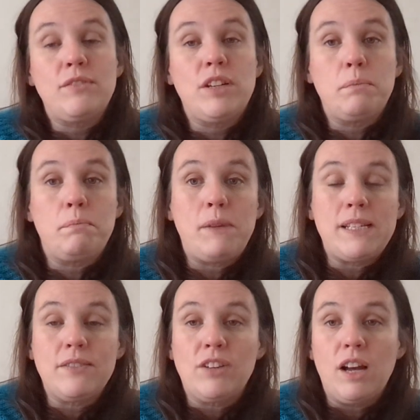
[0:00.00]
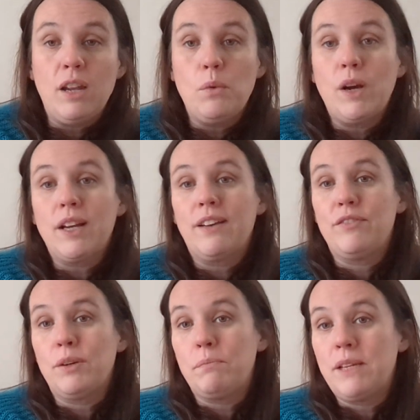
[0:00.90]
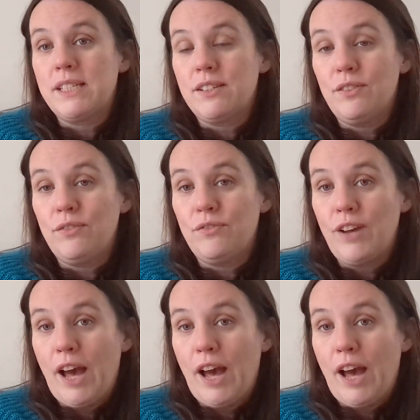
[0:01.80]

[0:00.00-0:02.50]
I've done bits of colour work, I've done bits of